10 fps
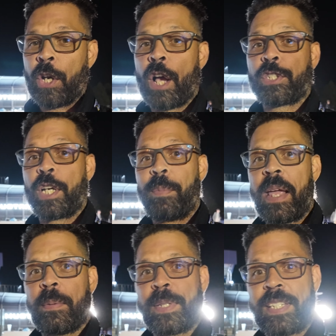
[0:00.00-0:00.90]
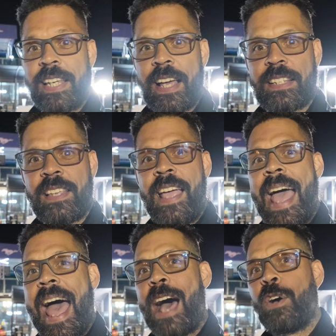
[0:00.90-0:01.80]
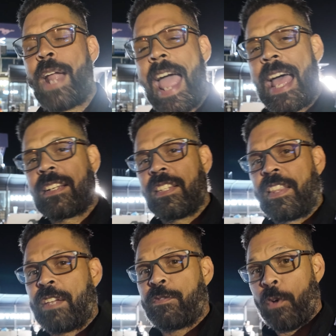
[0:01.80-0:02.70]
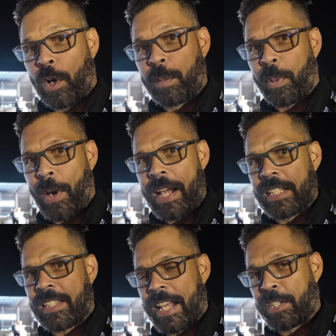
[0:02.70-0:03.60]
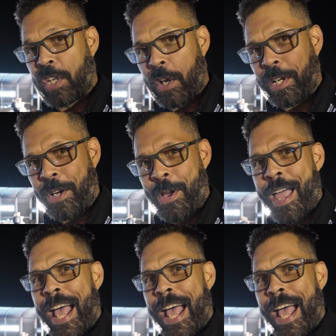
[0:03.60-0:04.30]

You're also going to be able to see us out at the Ford Parade in San Antonio,